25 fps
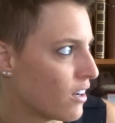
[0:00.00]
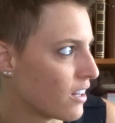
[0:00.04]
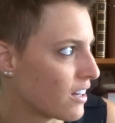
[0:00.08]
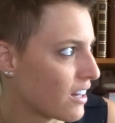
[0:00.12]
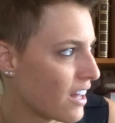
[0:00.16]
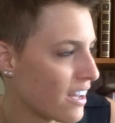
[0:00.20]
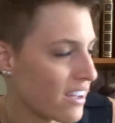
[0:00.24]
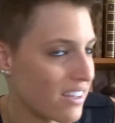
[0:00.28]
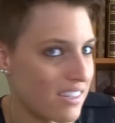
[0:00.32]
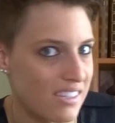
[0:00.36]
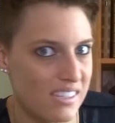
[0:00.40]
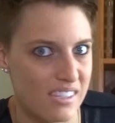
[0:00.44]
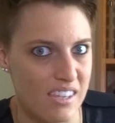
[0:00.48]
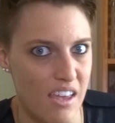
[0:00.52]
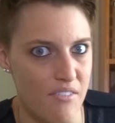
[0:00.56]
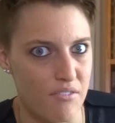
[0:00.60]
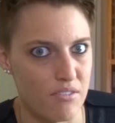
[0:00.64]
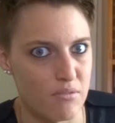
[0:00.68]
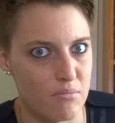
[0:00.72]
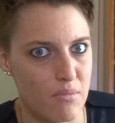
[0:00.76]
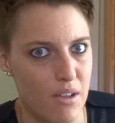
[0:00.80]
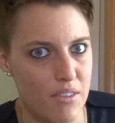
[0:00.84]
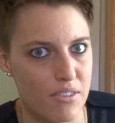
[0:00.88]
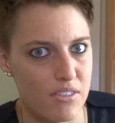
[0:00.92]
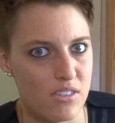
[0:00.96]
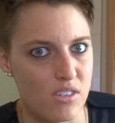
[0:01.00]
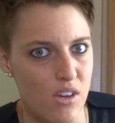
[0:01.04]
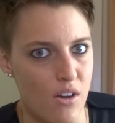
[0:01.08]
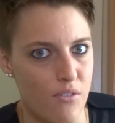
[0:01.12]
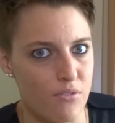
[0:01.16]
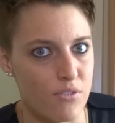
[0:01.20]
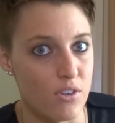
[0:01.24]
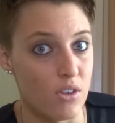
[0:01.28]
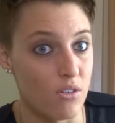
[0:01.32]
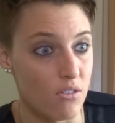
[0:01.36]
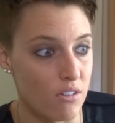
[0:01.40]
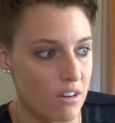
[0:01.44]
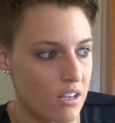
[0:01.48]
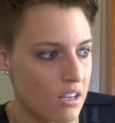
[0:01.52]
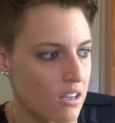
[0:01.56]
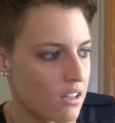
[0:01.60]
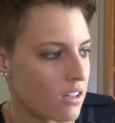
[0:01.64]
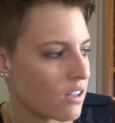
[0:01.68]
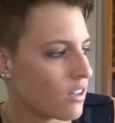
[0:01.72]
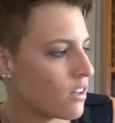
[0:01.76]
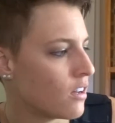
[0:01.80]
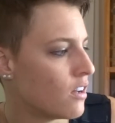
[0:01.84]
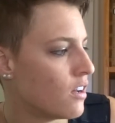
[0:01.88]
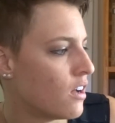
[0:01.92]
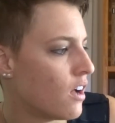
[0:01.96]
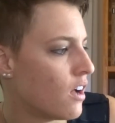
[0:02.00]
like 7 months off uni,